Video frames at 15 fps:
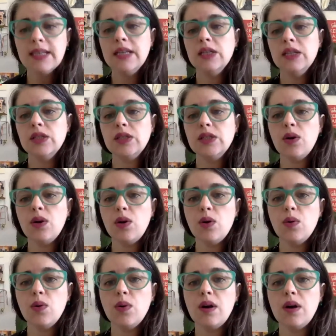
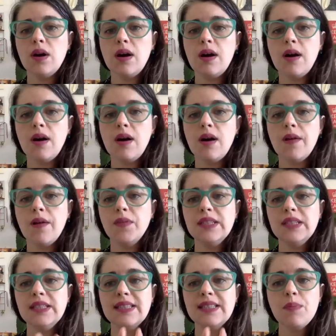So this is
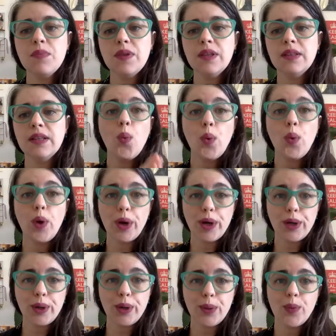something that students
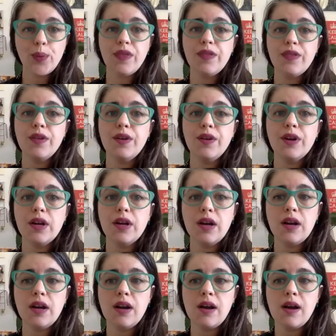work with
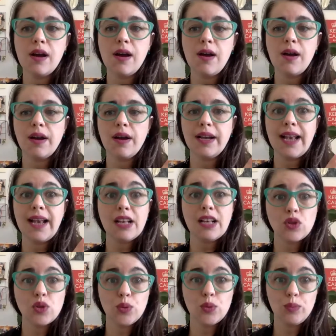their
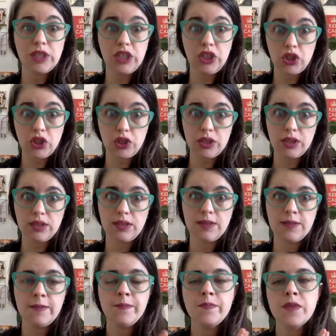classroom
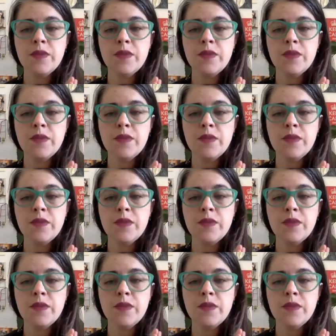teachers.